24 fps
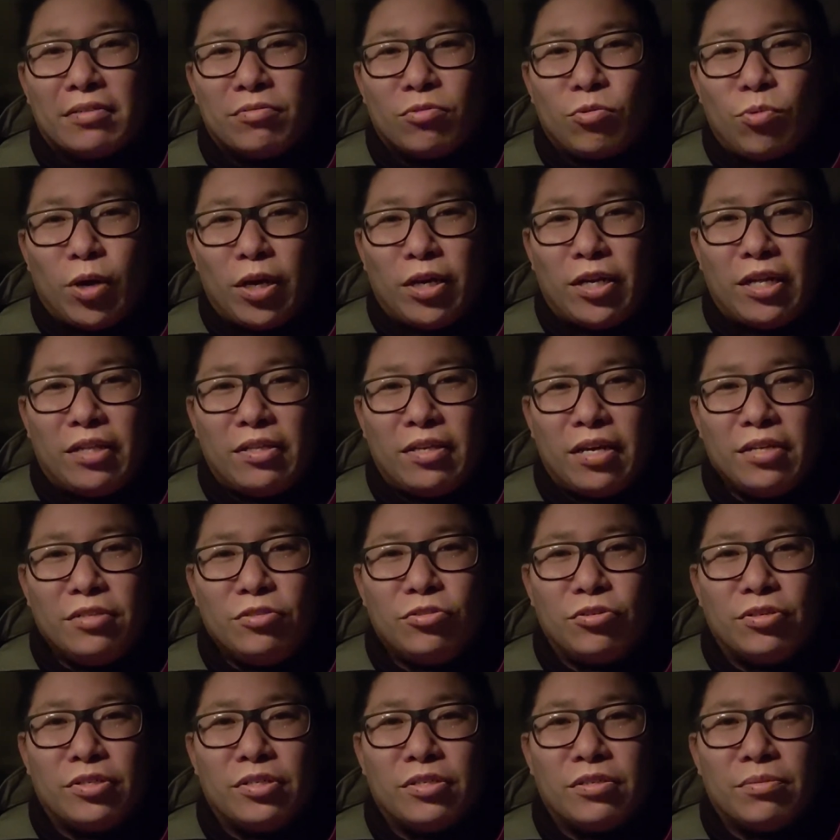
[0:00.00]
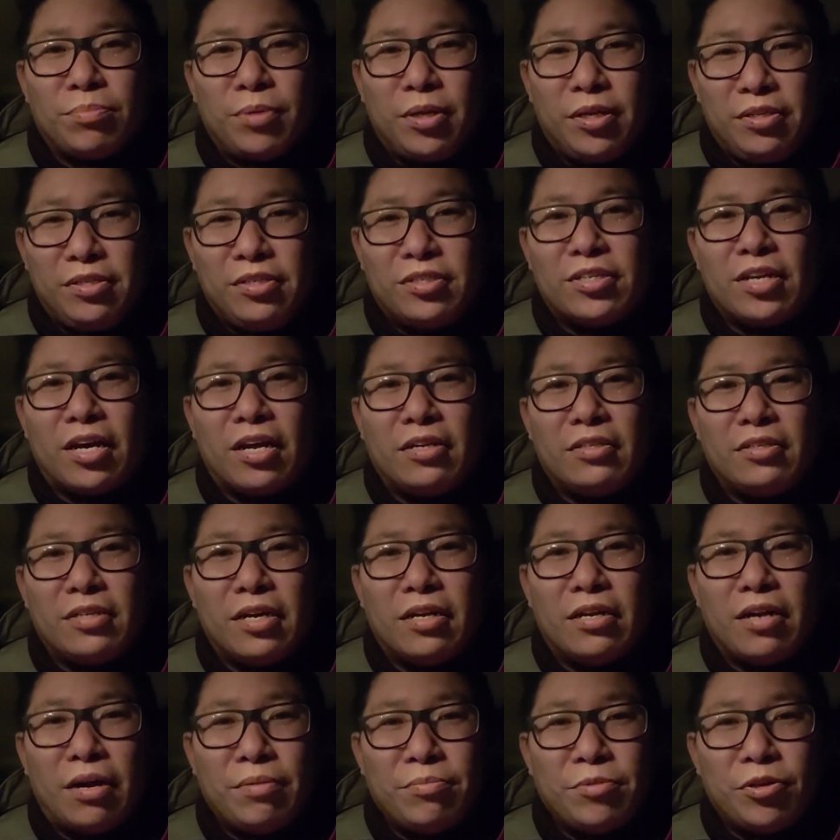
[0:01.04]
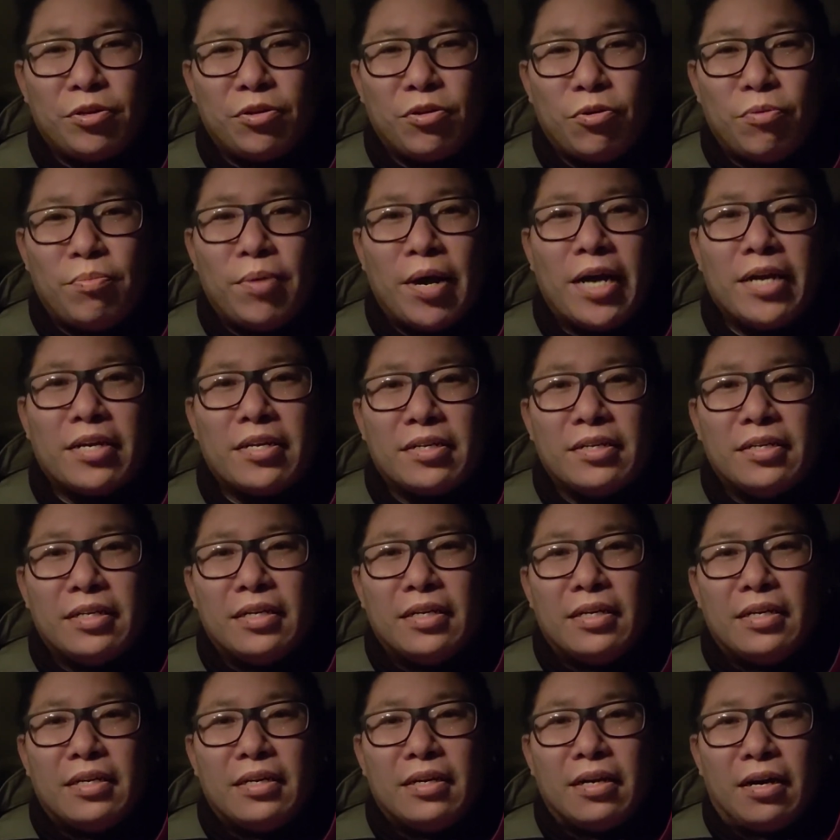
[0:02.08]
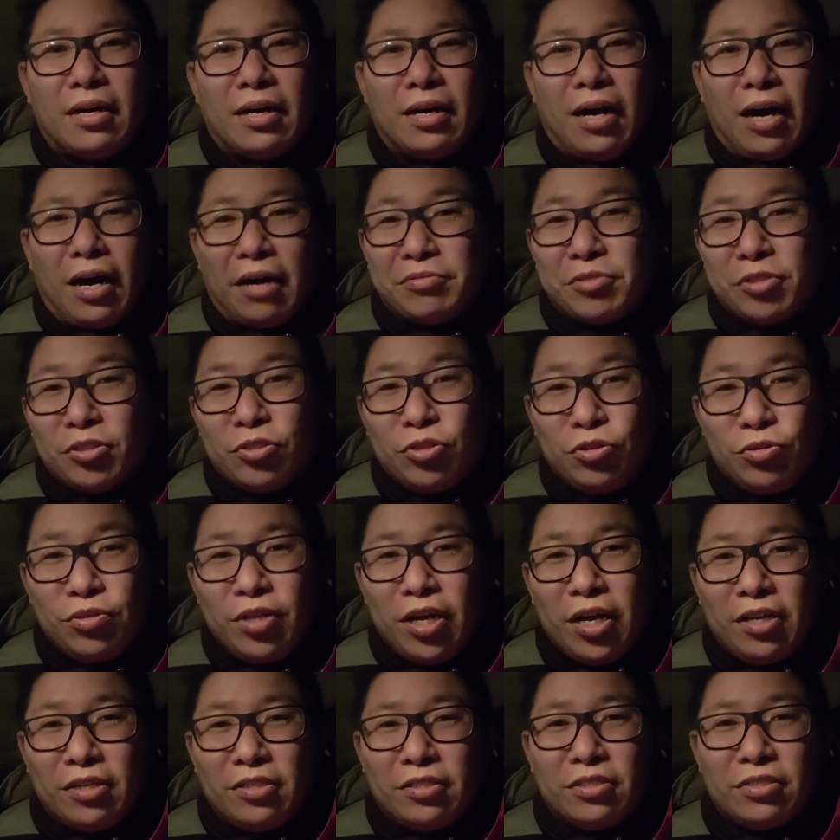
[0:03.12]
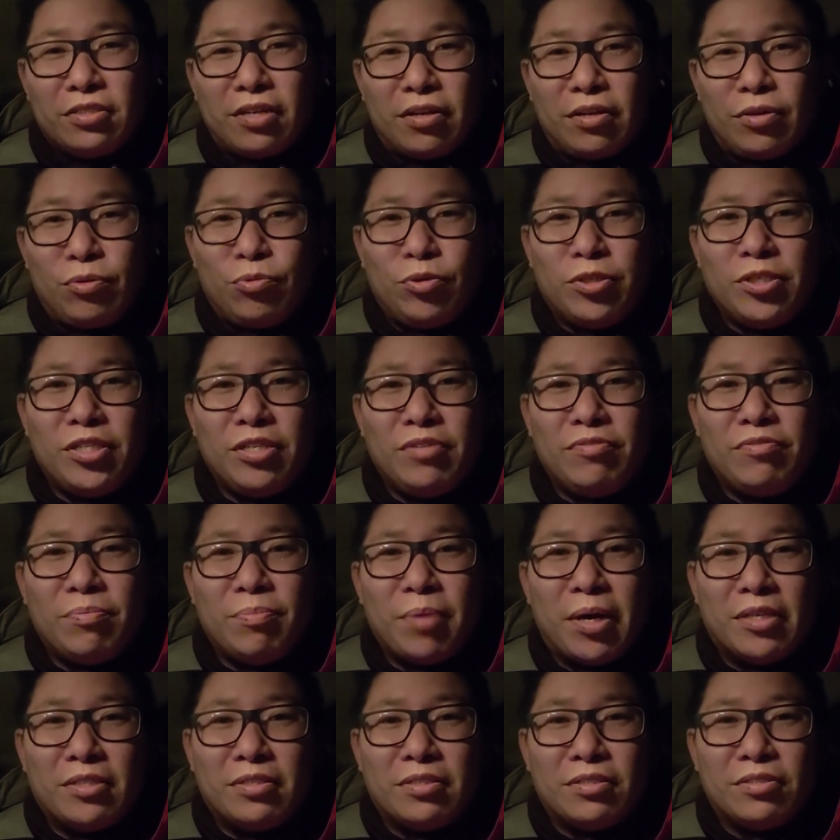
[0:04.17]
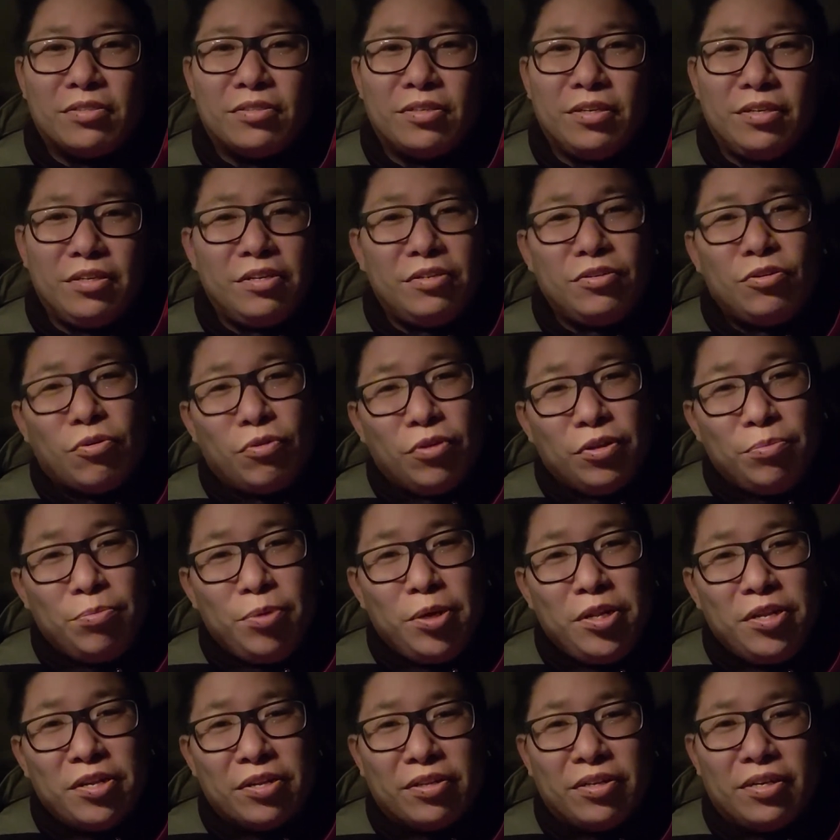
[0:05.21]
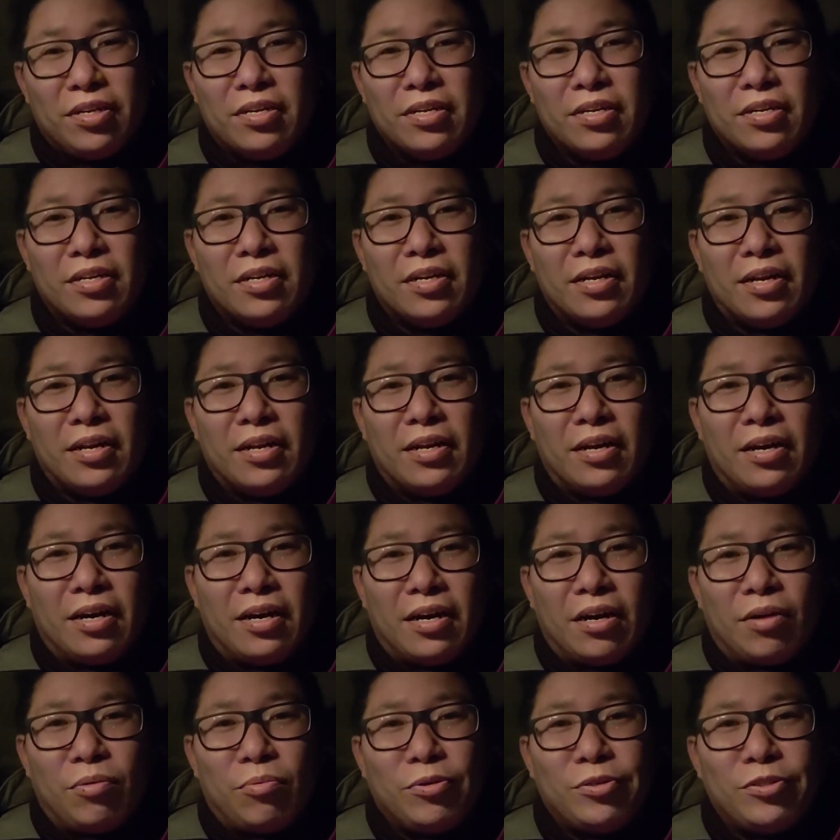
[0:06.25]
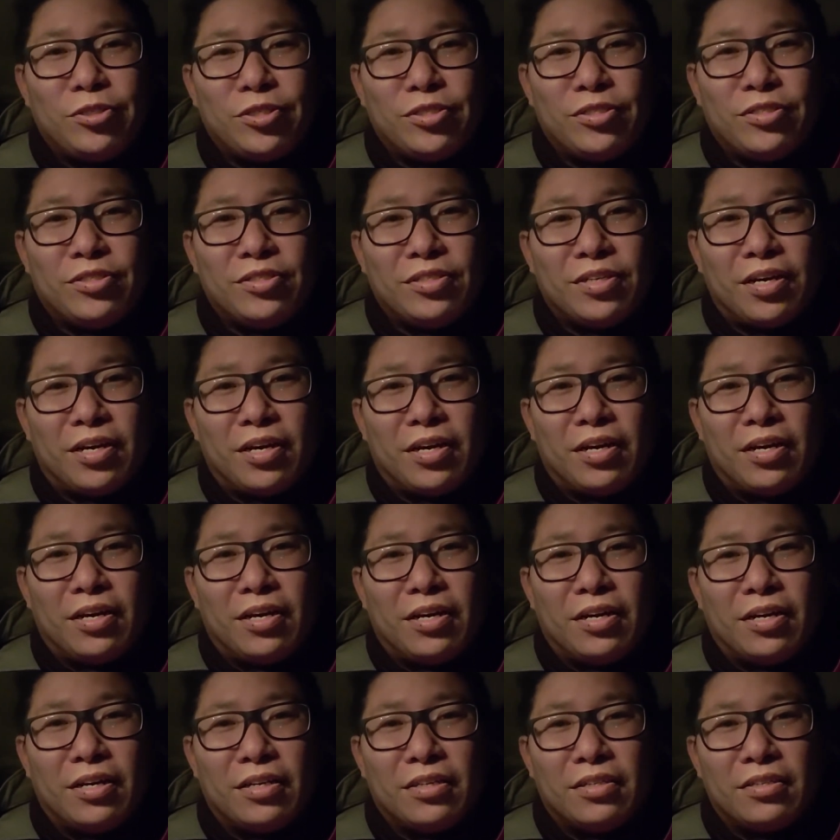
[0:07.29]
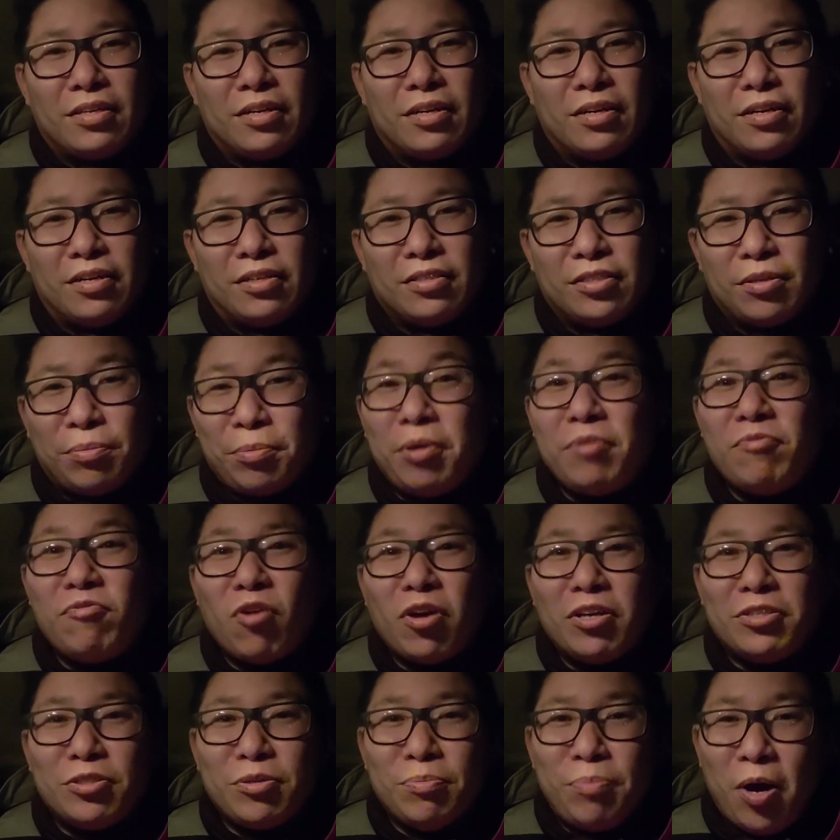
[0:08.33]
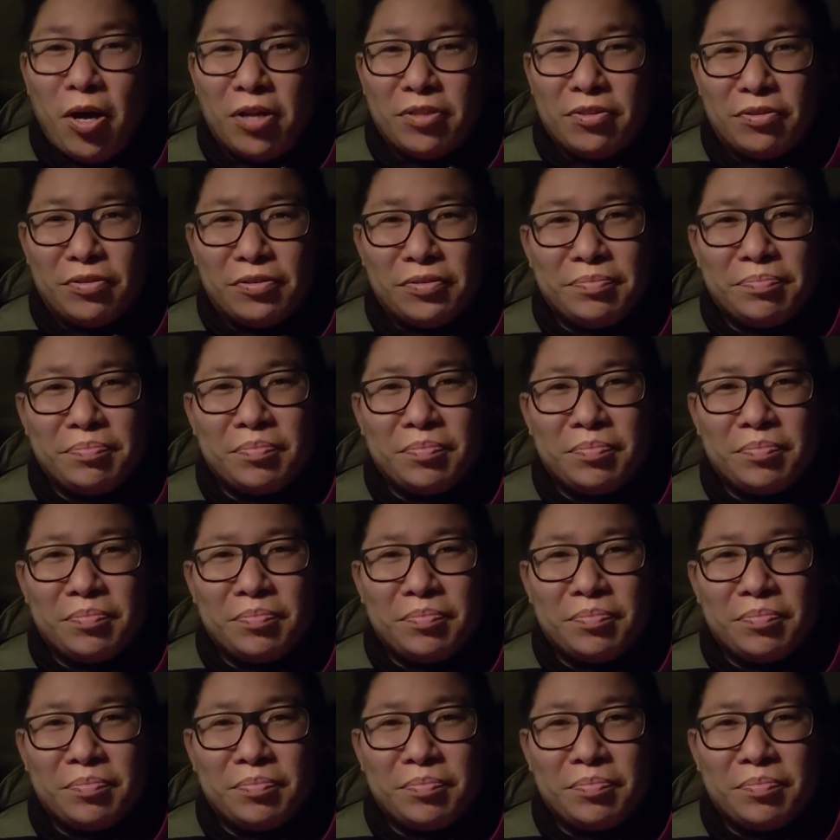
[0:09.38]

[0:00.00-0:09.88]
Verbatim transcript: quite get dangerous. But he decided that I'm going to go back uh, after two days that he received the message. He didn't go immediately, uh, which is uh, uh something for us to ponder.